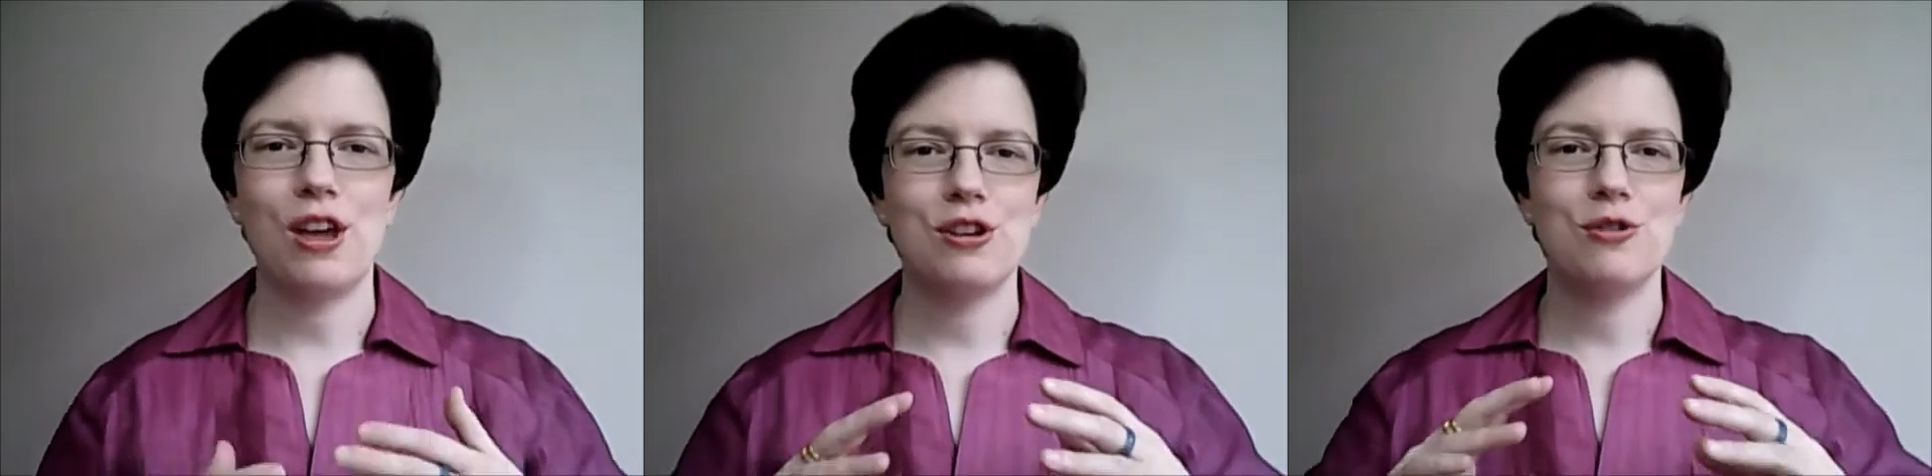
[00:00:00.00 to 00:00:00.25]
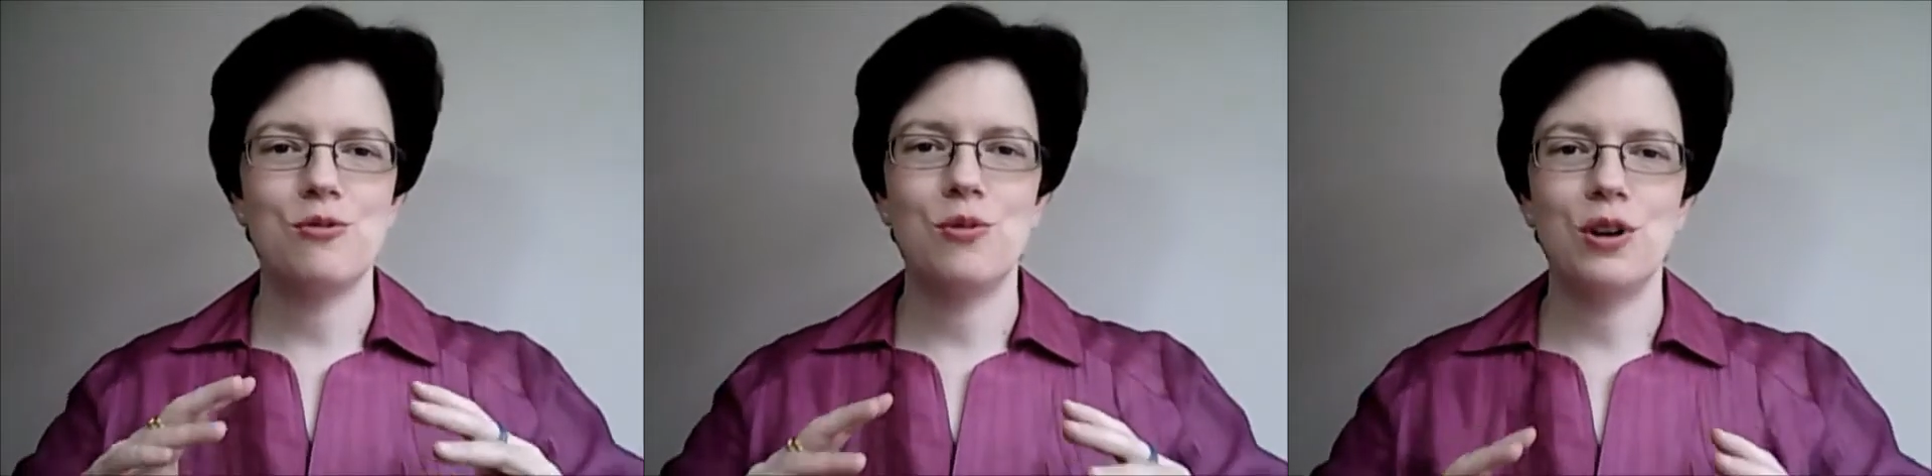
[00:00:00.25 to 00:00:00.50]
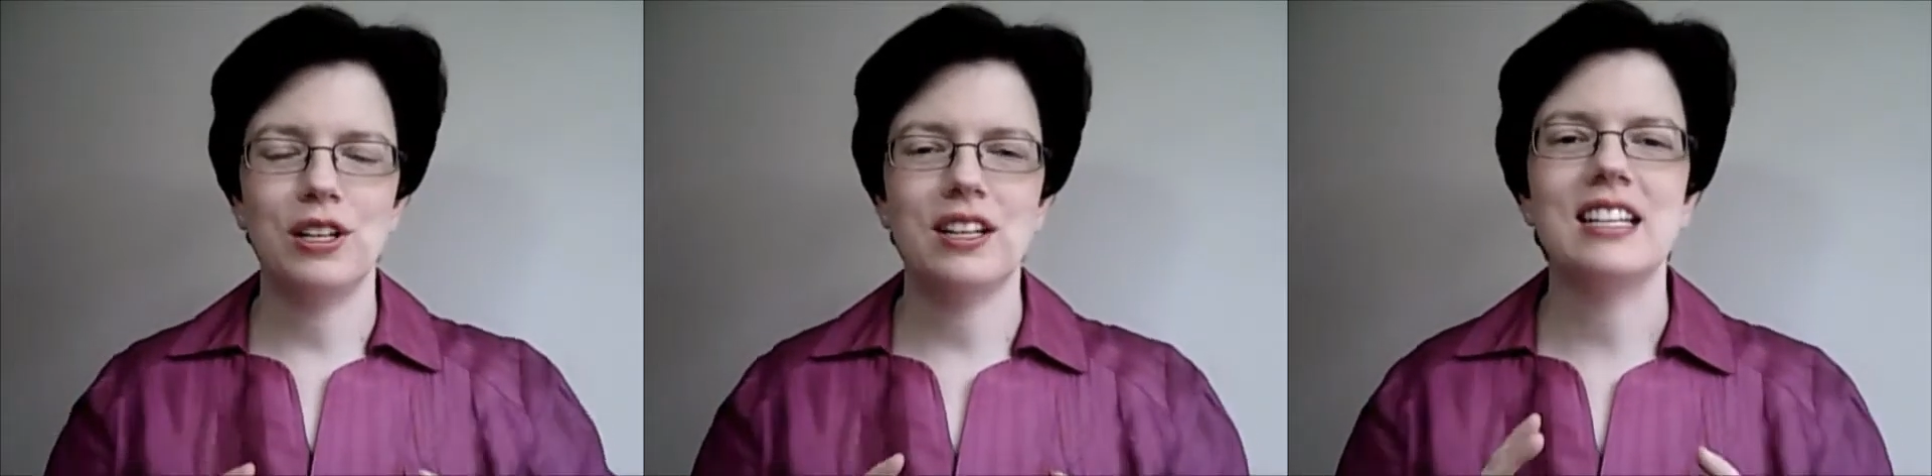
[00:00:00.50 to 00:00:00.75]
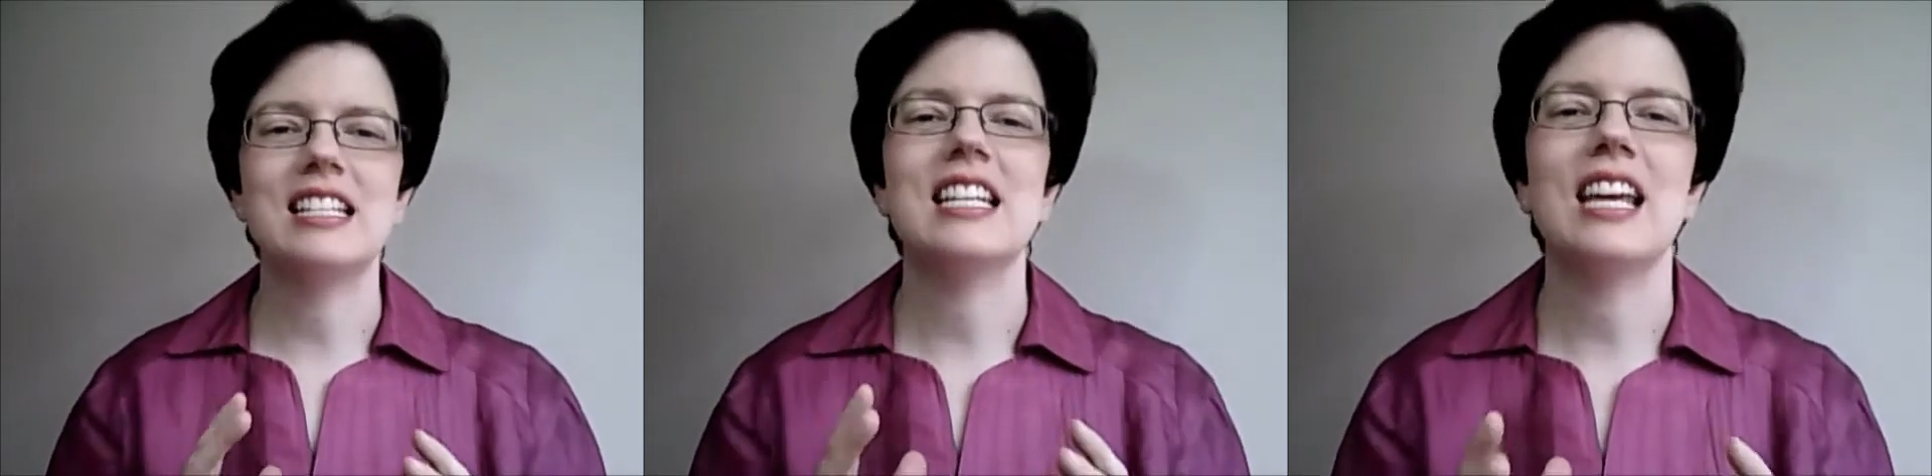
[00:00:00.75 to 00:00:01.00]
You would
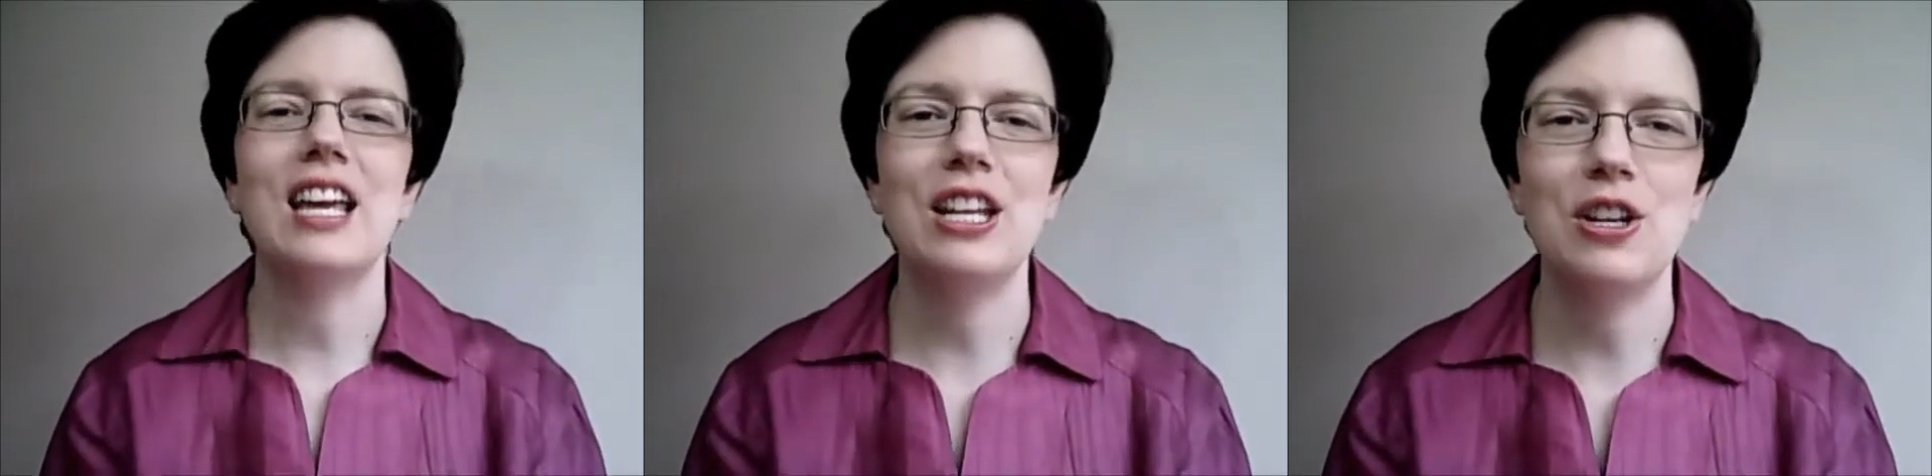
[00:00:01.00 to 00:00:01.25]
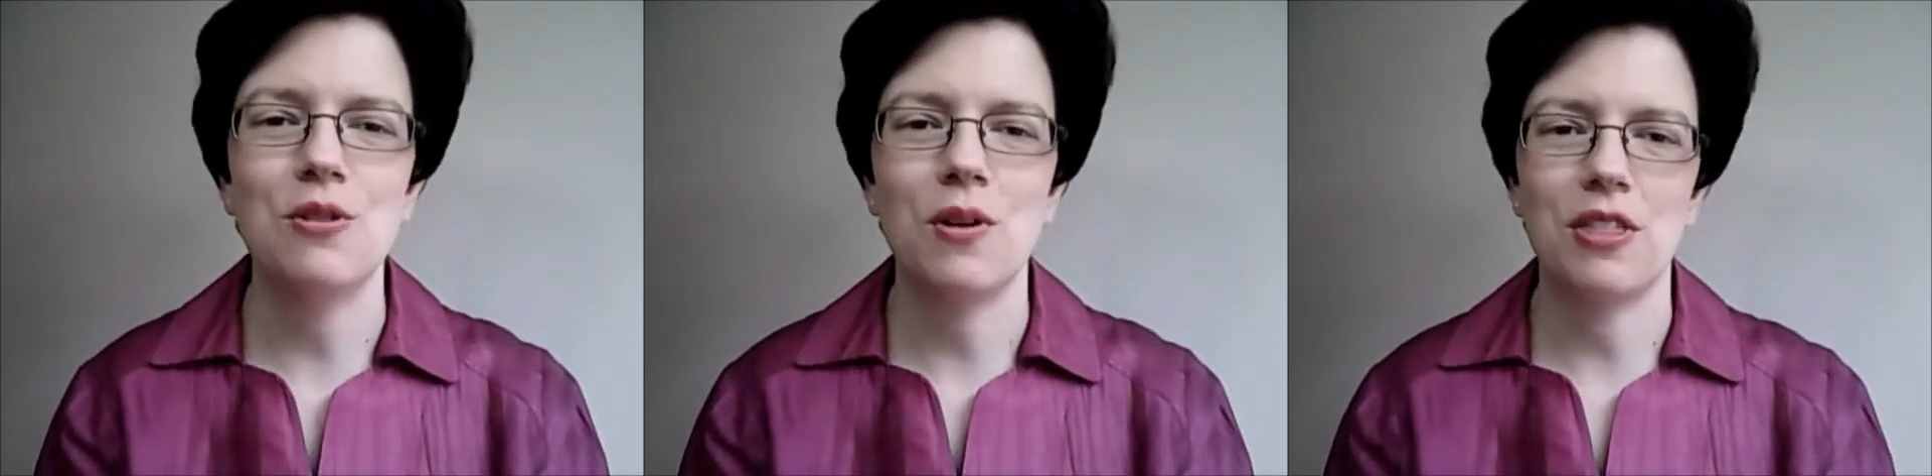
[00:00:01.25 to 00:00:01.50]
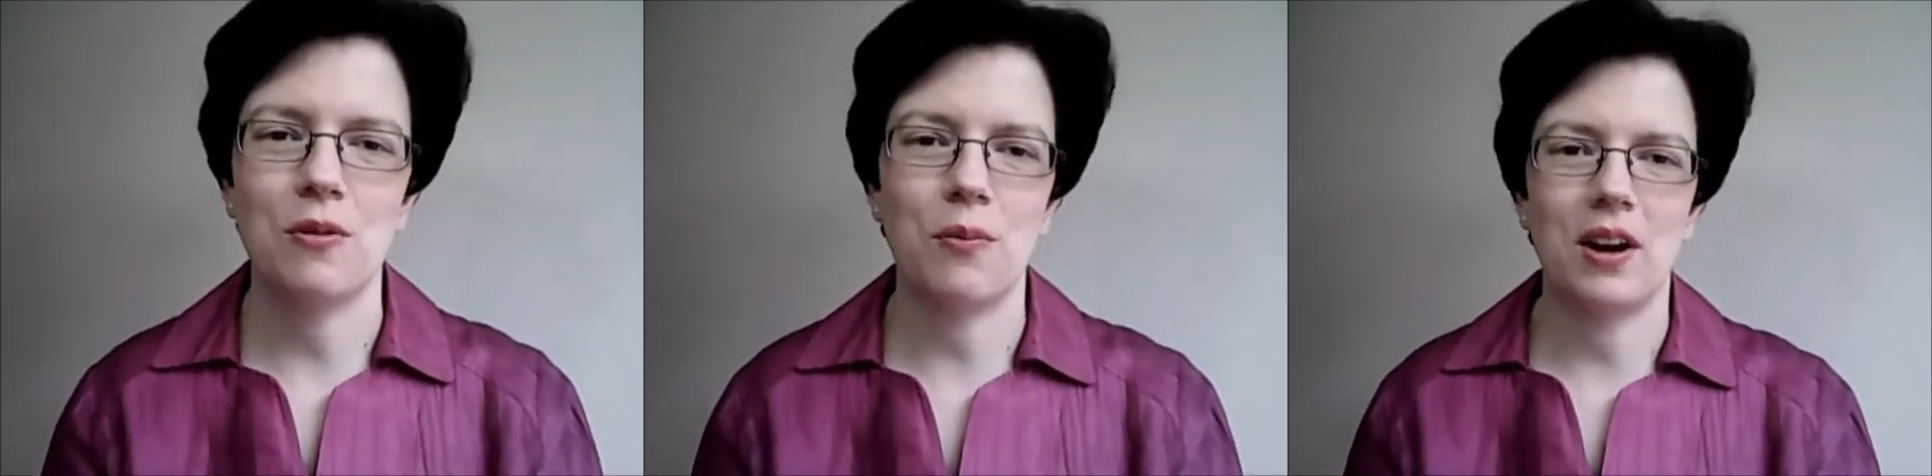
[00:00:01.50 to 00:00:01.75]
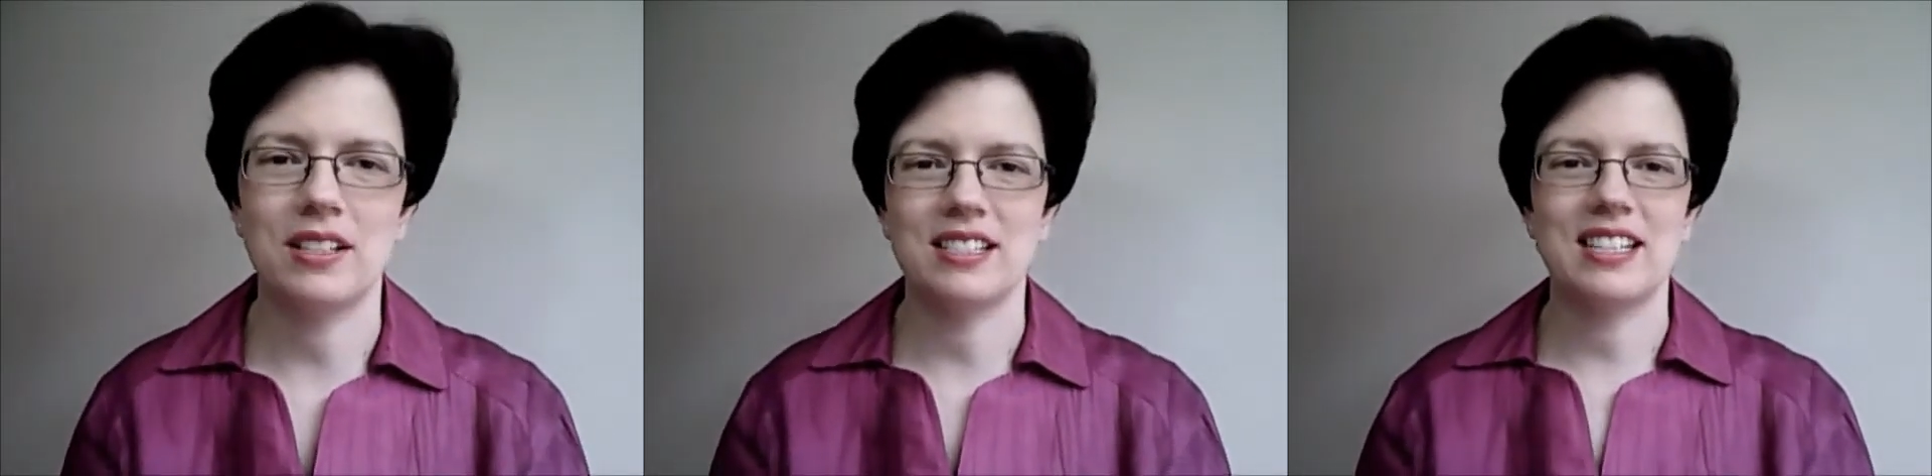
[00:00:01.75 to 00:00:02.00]
continue with your
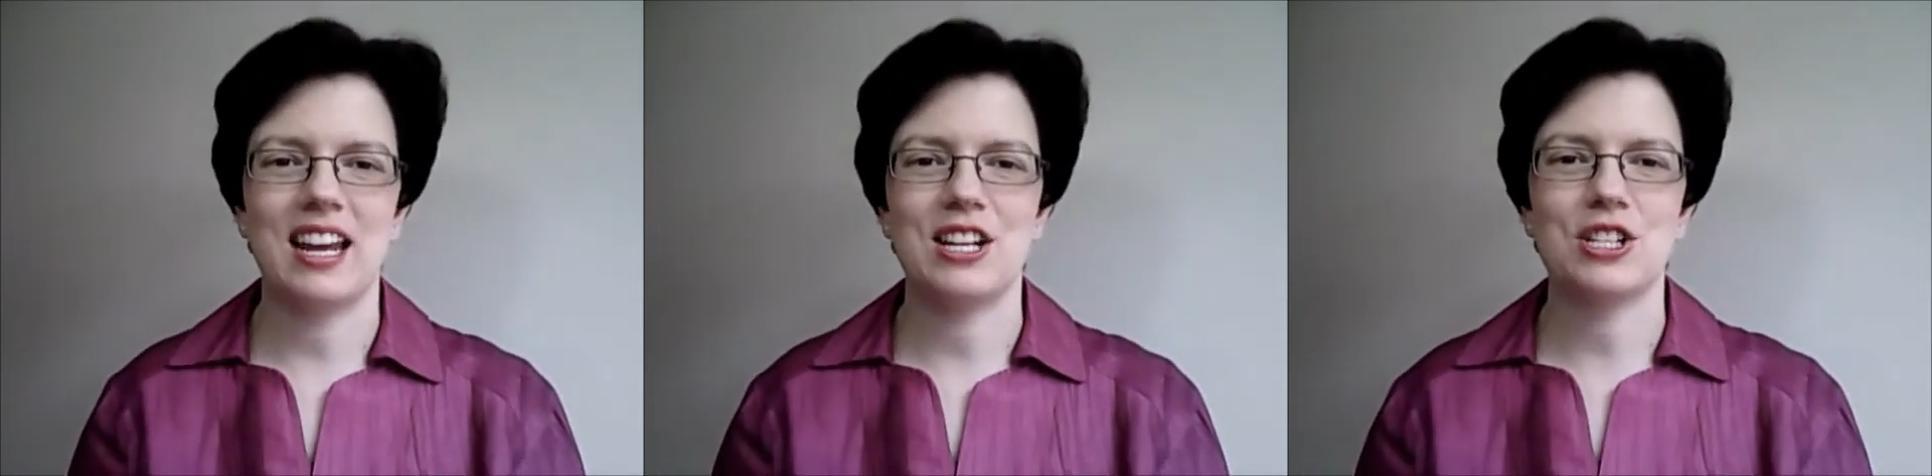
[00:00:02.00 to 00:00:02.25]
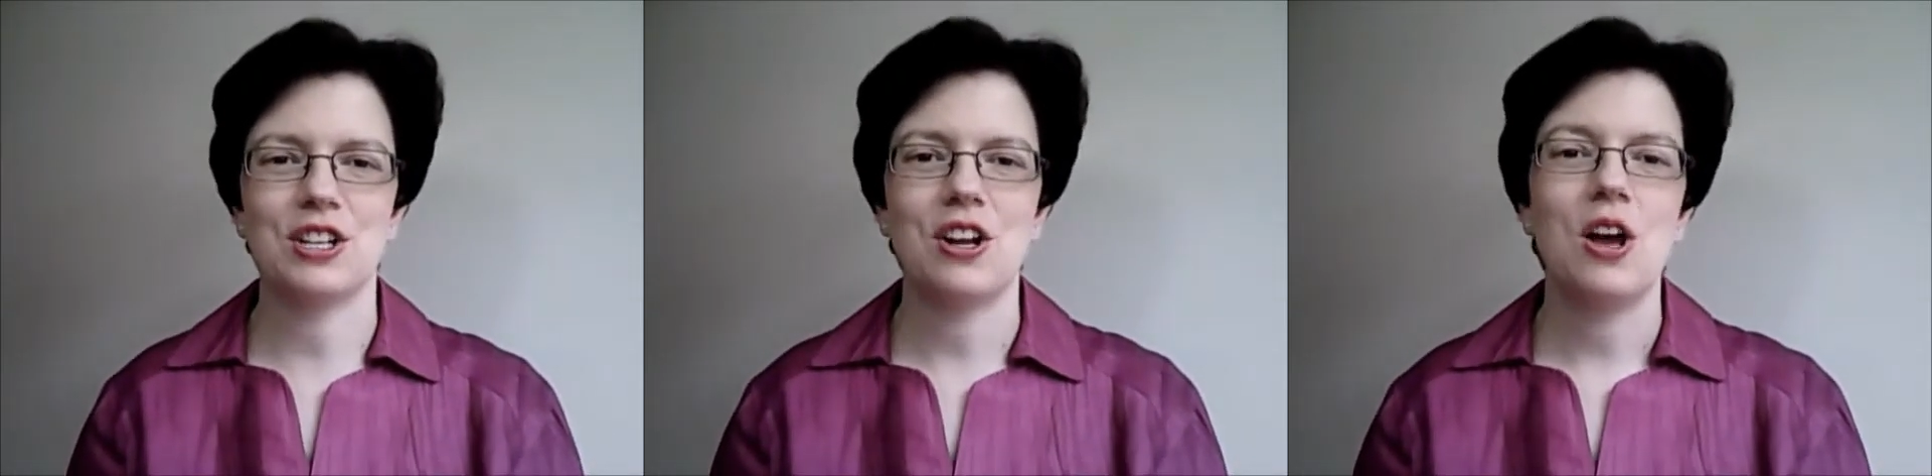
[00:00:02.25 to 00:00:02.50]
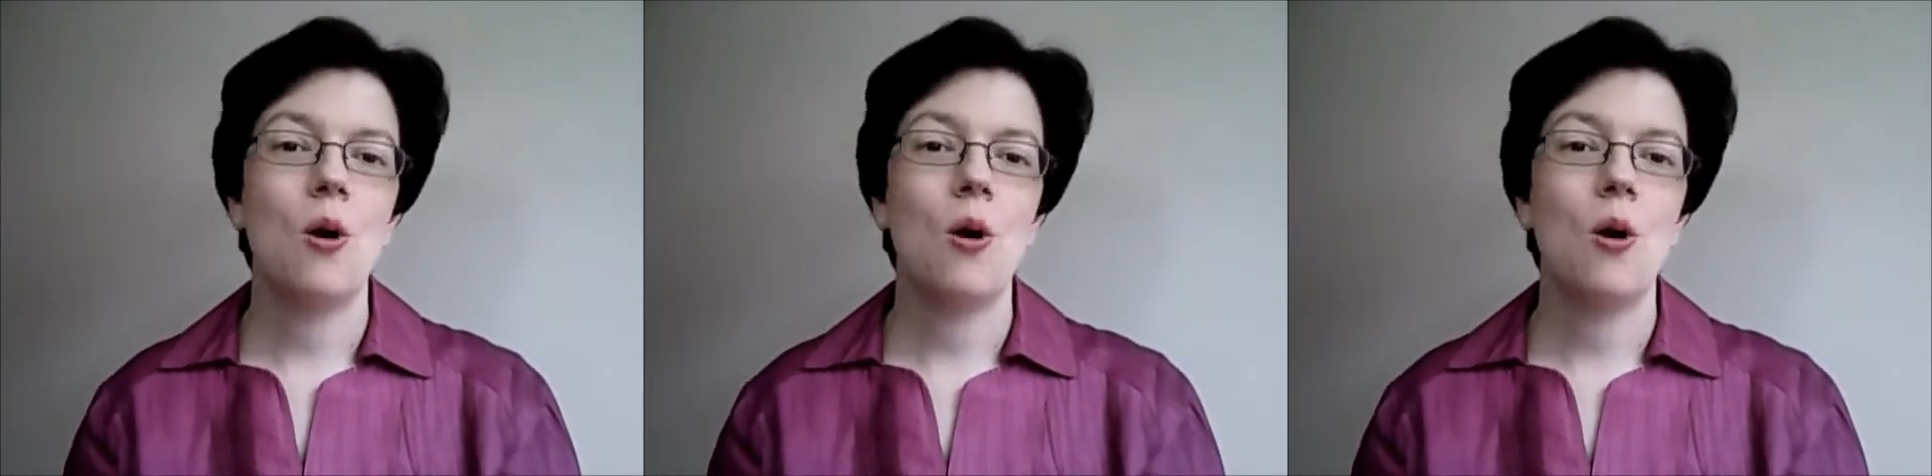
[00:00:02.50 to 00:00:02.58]
presentation